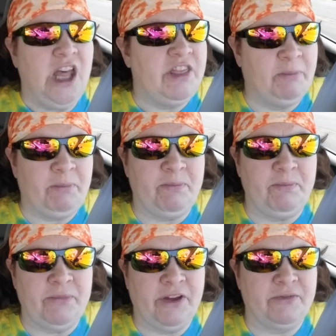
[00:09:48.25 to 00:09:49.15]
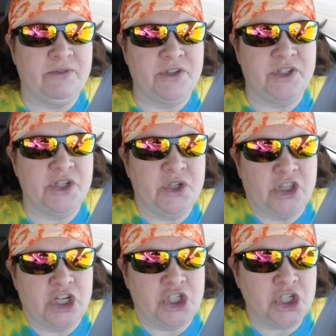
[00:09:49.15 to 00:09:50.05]
The, the,
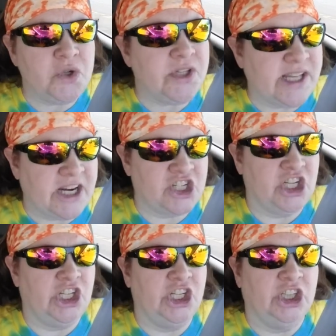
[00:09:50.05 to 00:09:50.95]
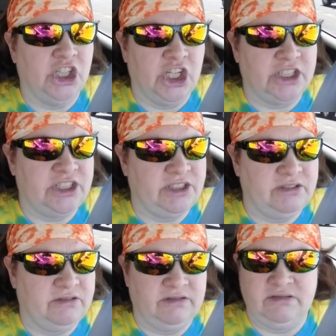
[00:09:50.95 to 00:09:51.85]
the shoe section looked
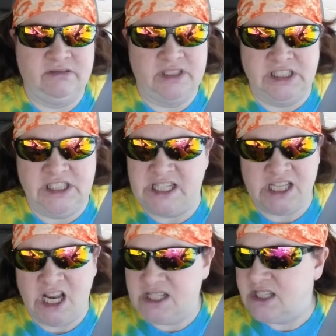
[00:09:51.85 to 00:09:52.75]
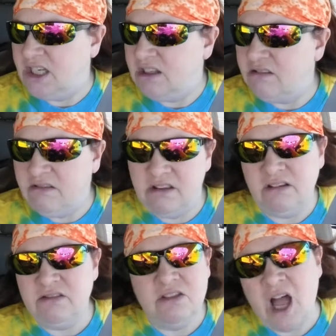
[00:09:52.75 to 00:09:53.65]
disgusting.
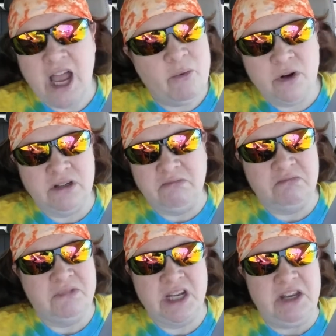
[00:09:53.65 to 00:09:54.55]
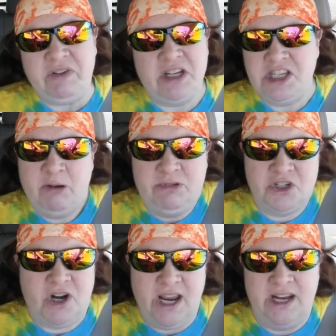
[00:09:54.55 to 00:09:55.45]
The I wouldn't even attempt to
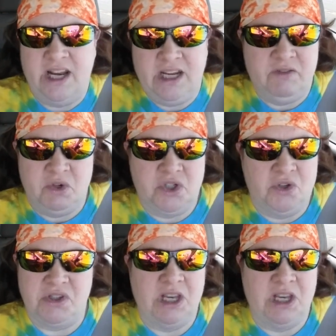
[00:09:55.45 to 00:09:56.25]
try on any of those shoes.